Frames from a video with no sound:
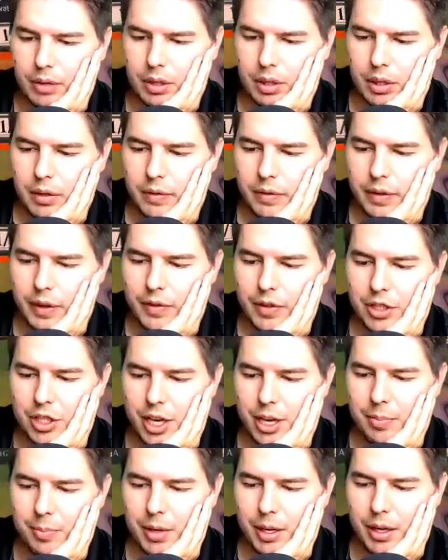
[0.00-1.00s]
Fervent
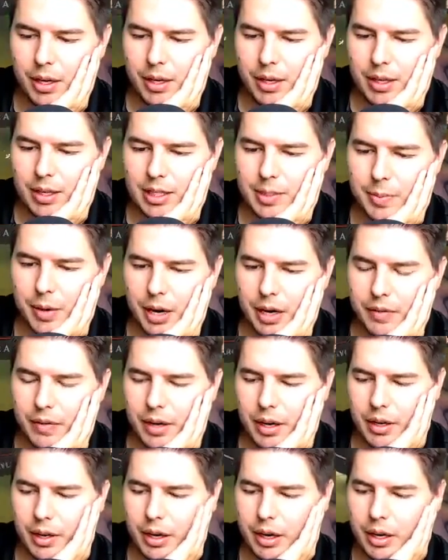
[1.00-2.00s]
Champion, Inspired
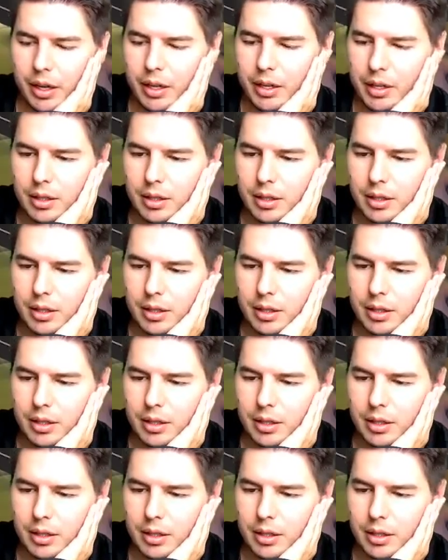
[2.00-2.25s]
Veteran.